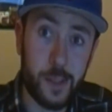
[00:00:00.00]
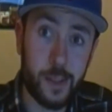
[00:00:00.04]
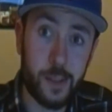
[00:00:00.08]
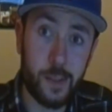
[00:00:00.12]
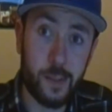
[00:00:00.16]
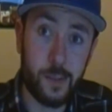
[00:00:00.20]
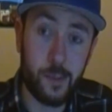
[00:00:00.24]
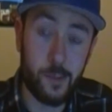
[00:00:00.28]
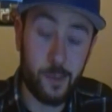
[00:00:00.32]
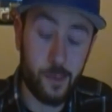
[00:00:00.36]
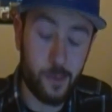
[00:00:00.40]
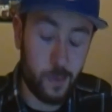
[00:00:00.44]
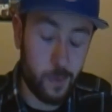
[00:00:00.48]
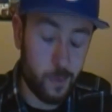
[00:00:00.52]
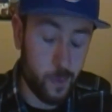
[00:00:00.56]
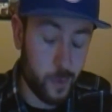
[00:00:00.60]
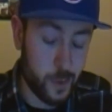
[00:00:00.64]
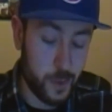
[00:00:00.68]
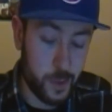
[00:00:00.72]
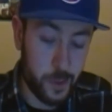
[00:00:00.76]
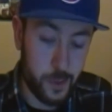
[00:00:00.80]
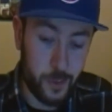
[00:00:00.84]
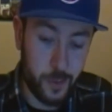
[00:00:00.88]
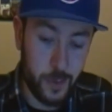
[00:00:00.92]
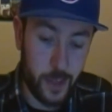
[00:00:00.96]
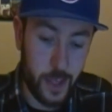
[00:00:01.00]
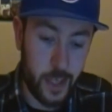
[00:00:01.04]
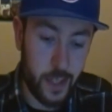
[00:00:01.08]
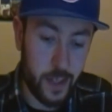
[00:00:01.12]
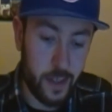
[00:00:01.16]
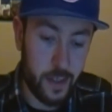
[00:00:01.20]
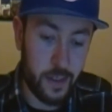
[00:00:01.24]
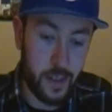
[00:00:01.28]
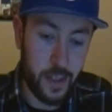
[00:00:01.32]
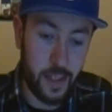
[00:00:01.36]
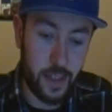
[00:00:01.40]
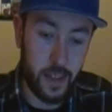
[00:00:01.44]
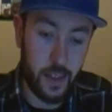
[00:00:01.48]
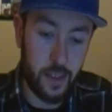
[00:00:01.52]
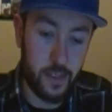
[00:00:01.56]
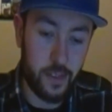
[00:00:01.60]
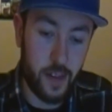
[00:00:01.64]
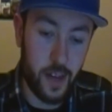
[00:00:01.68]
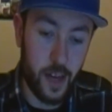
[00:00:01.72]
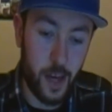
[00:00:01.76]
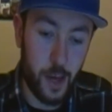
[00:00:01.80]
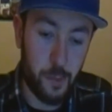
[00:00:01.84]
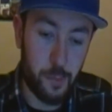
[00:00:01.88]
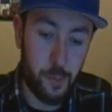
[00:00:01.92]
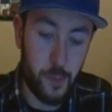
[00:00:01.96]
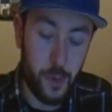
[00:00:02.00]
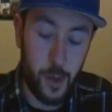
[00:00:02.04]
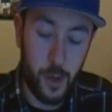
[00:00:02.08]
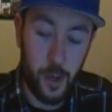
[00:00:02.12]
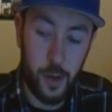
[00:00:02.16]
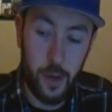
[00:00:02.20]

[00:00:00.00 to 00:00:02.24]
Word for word: didn't wasn't doing anything at the time.